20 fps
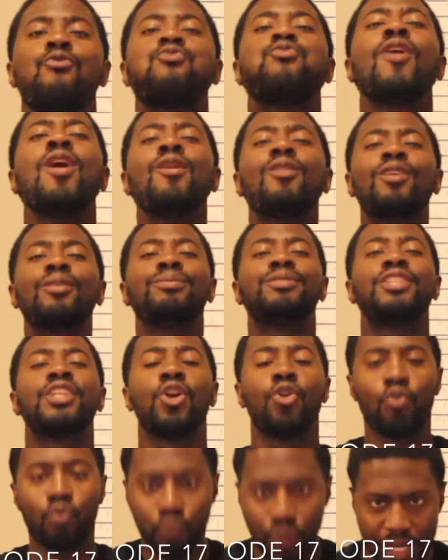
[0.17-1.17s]
Welcome to
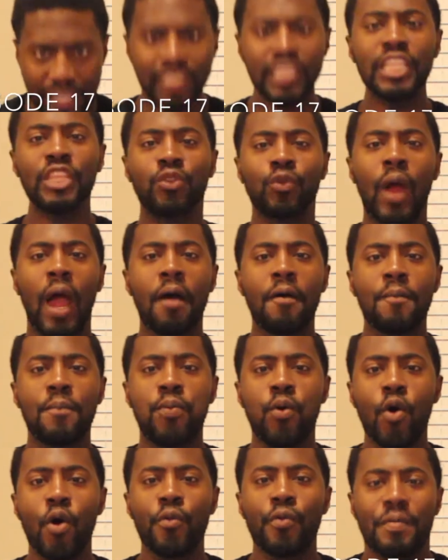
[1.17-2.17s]
the Weekly Thrive
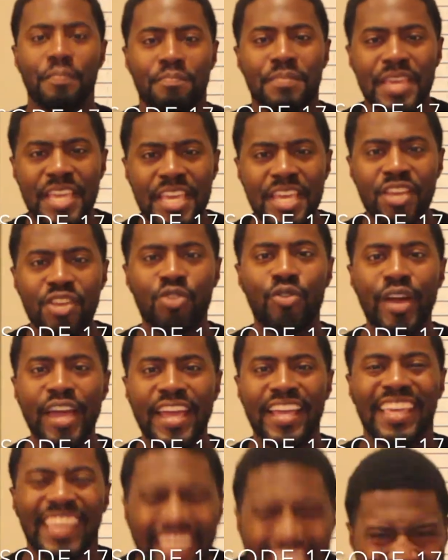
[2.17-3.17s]
Report with me,
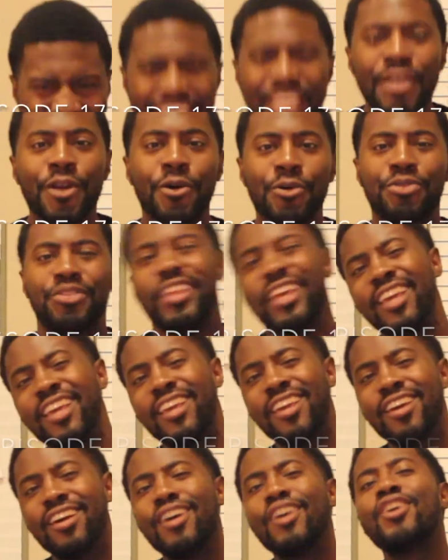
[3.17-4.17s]
Greg E. Hill,
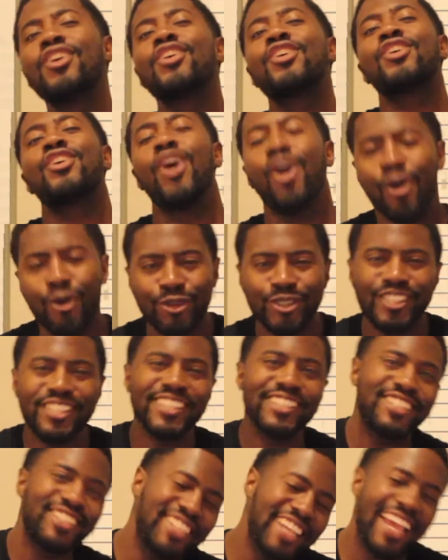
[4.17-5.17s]
the
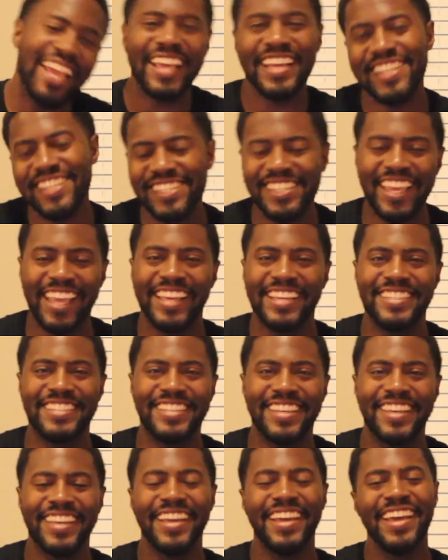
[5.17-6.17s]
Culture Change
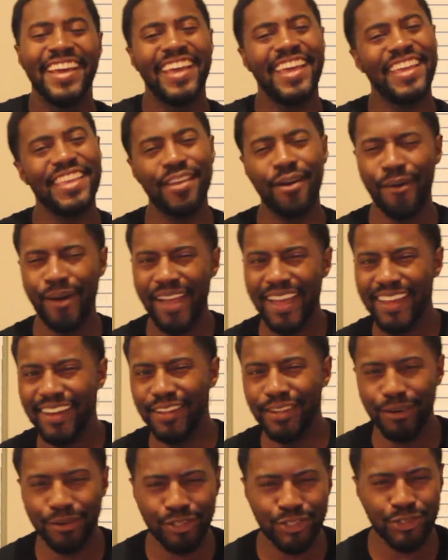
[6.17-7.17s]
Agent. And yo, I got a
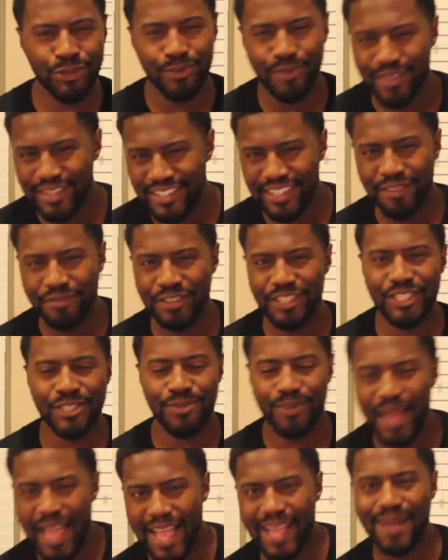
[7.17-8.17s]
little different
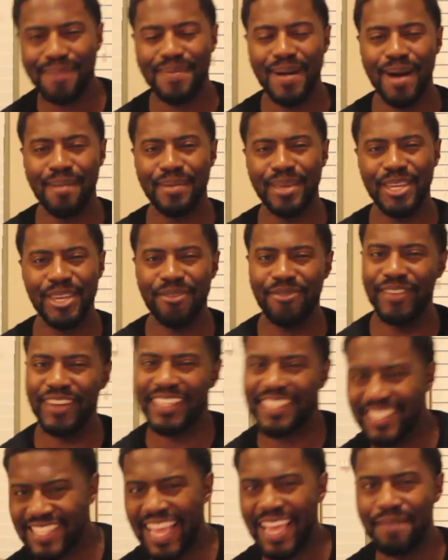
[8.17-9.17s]
swag about me, a different
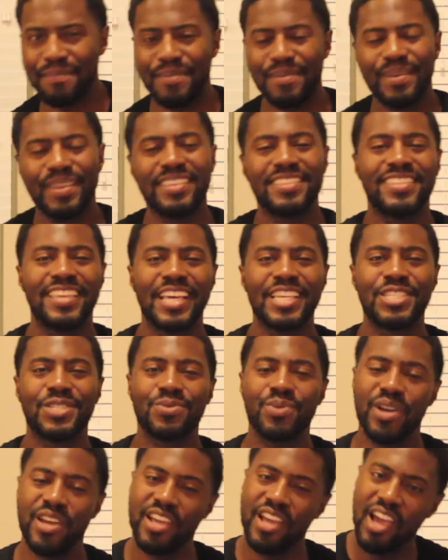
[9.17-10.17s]
excitement, because guess
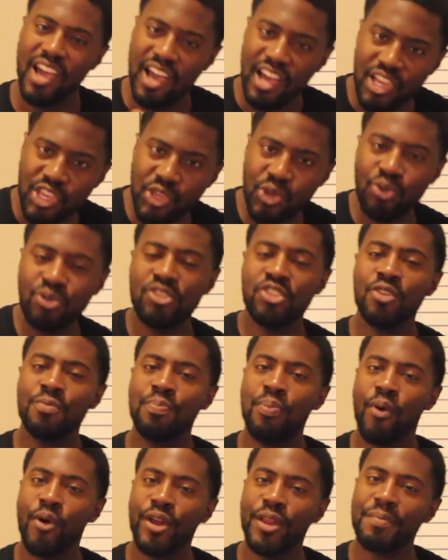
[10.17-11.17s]
what? You
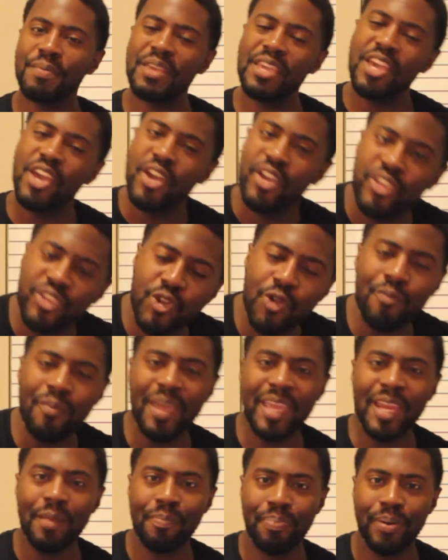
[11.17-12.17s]
supported me, you
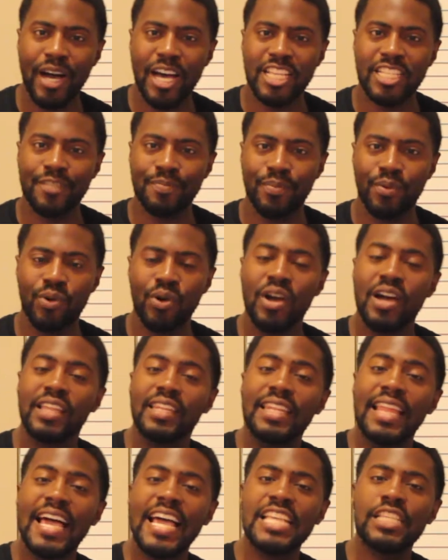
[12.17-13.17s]
made it possible.
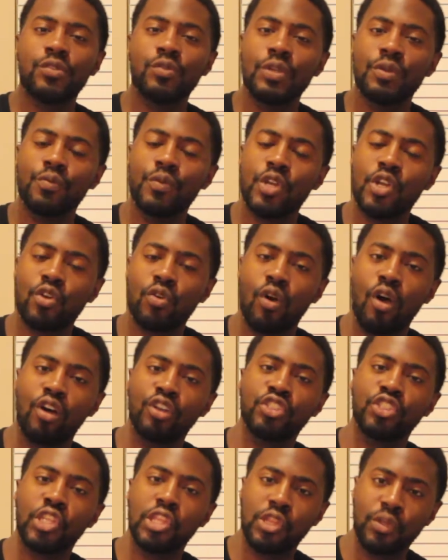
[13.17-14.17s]
Last week we
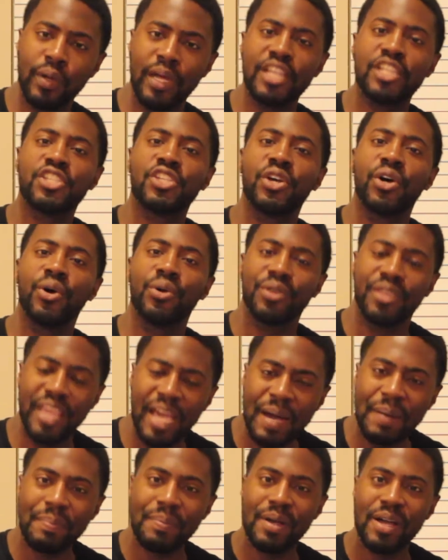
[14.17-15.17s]
crossed the threshold.
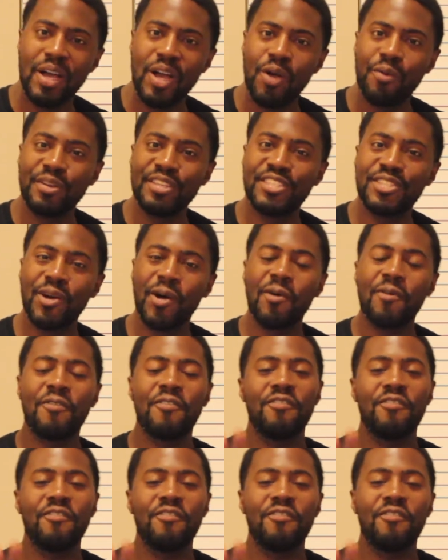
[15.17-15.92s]
Yep, we sold